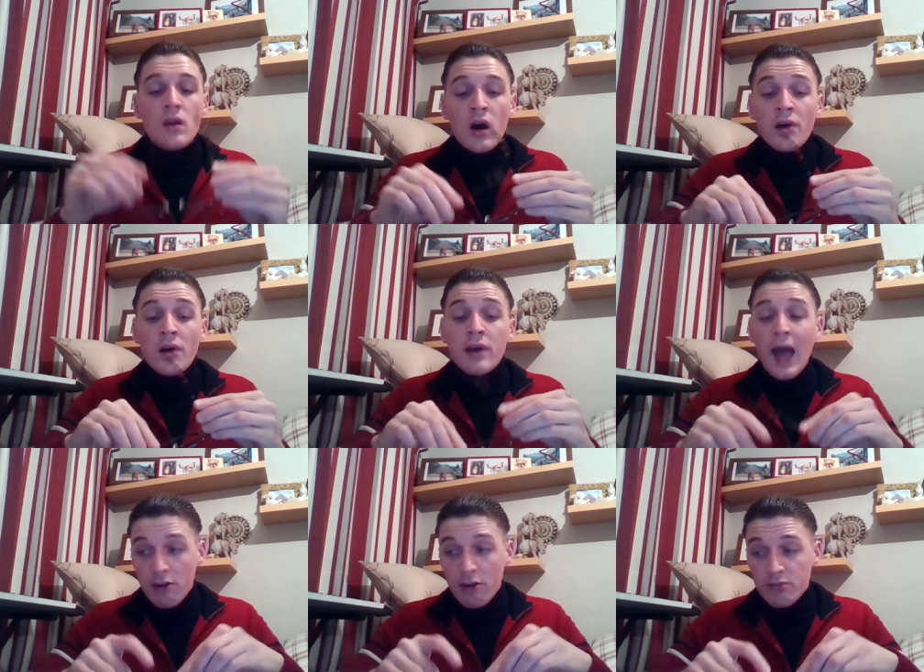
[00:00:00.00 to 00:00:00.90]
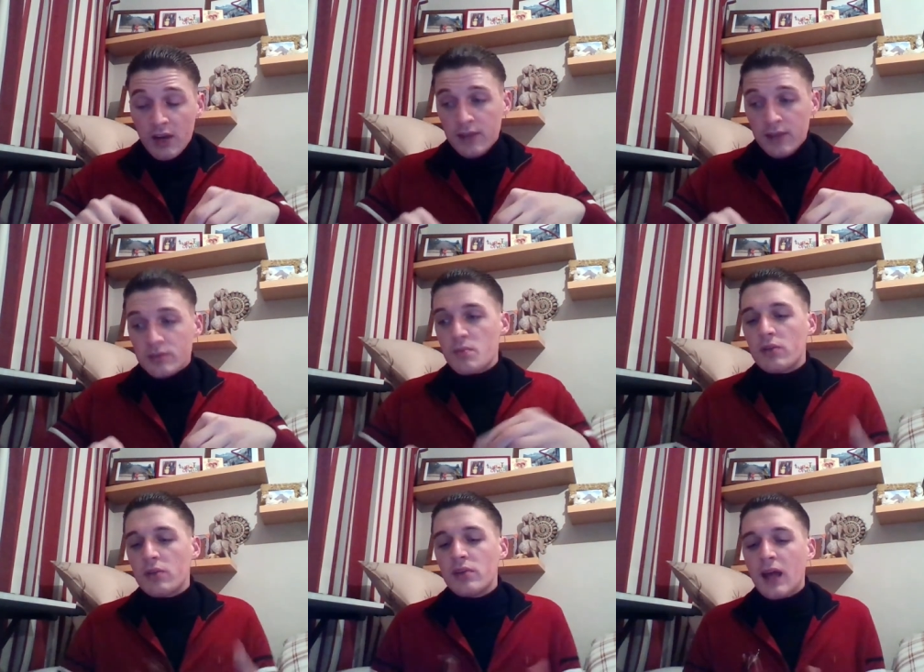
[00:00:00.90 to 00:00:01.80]
I have, I have to admit, I
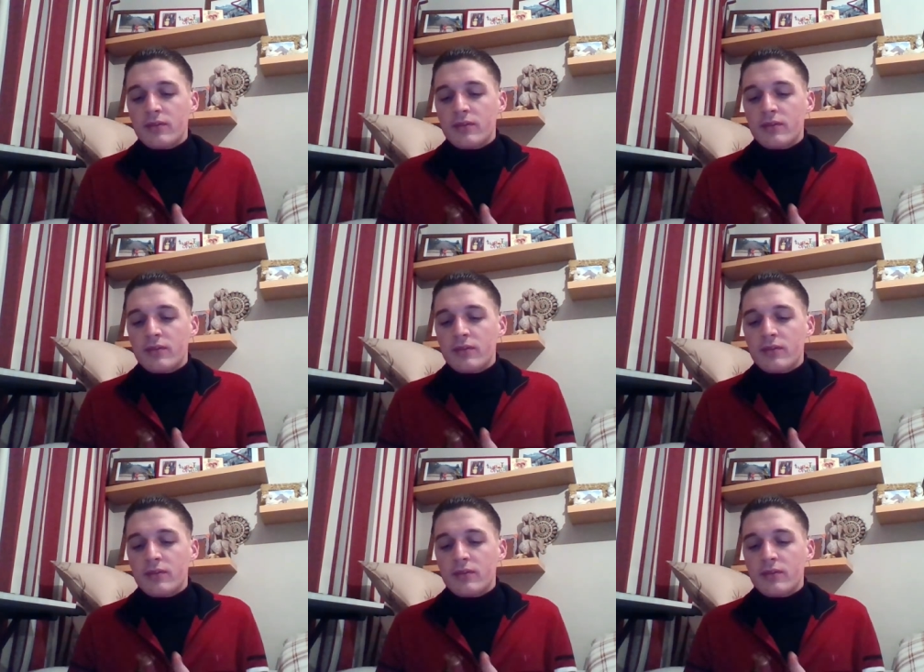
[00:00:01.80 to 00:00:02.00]
really have.